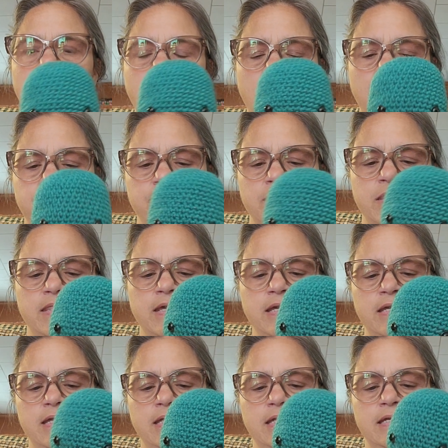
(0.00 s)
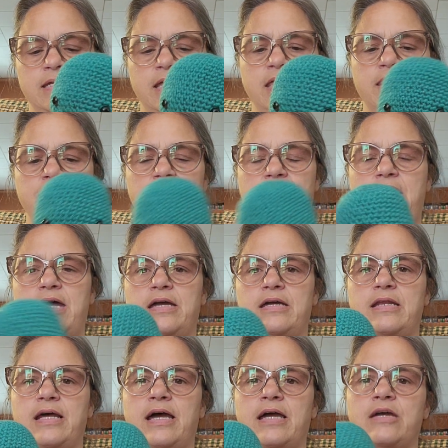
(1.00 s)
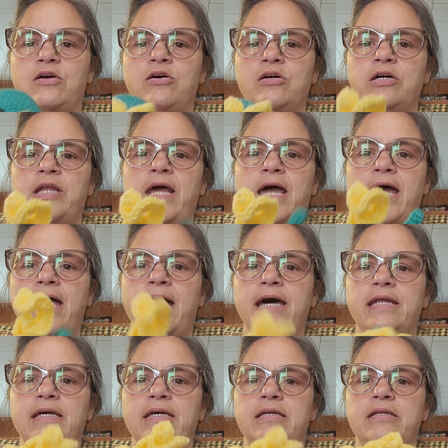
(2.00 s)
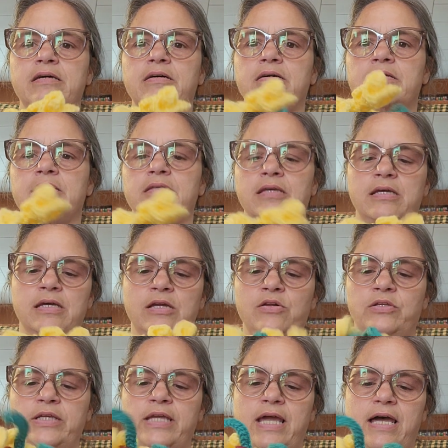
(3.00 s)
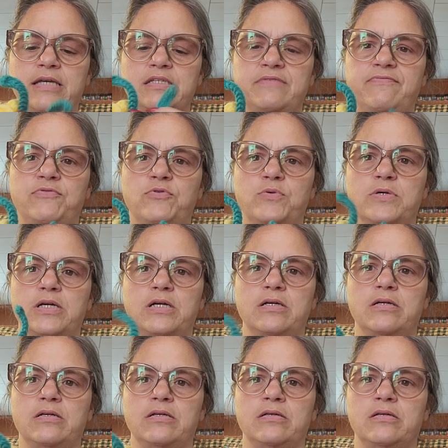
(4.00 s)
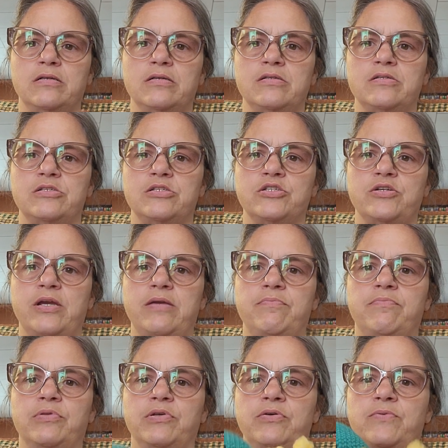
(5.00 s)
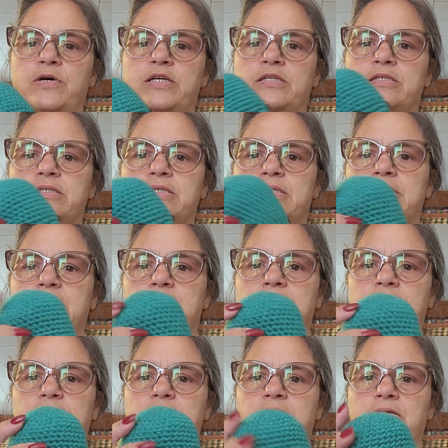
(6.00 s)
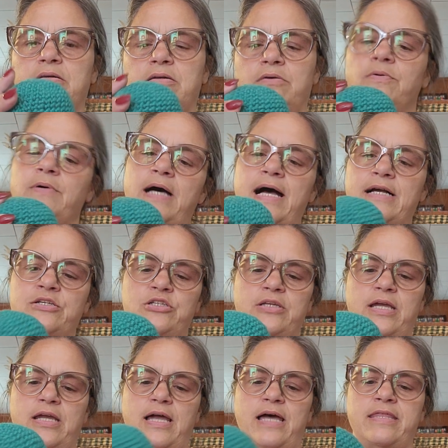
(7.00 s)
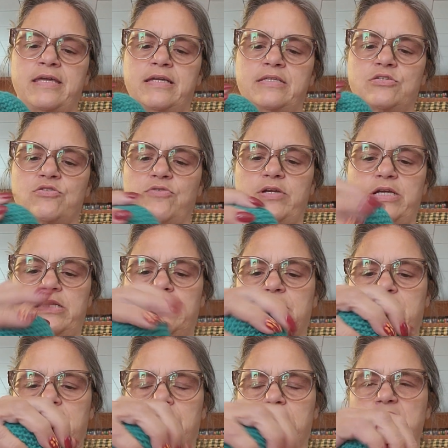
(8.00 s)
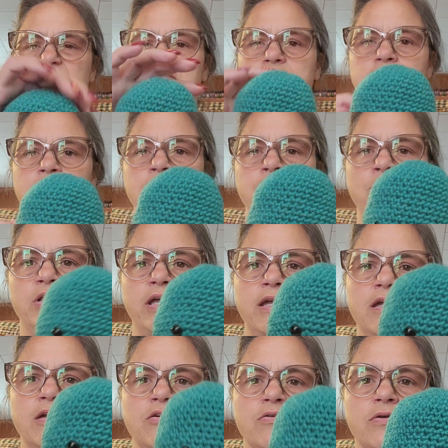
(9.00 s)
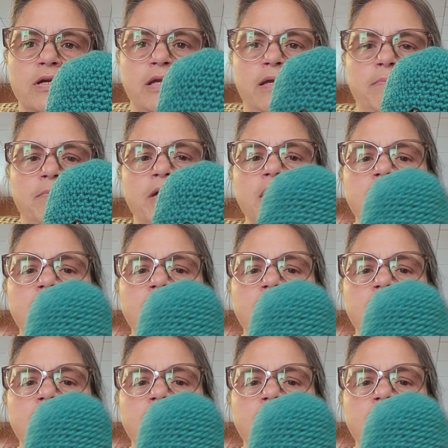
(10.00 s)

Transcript: I'm thinking that I could have added, it only has 4 straight blue ones. Well, actually, I think it's green. It's more like a green.